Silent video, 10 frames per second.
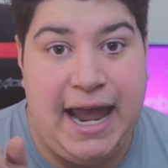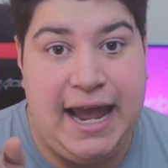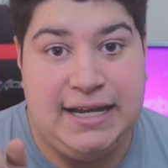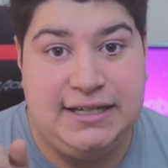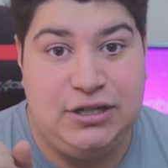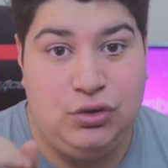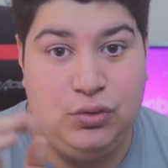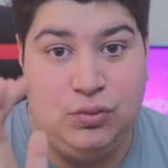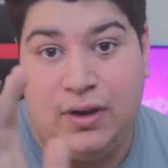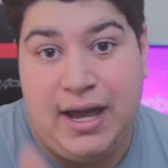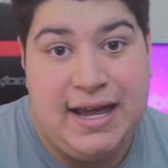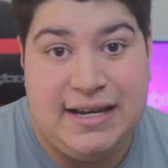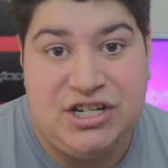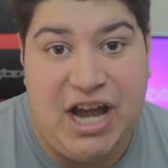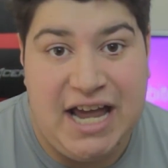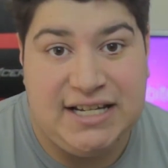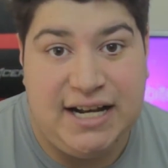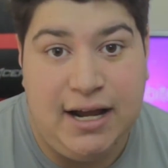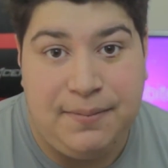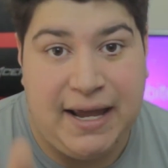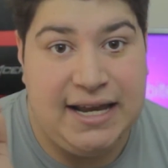And to jazz it up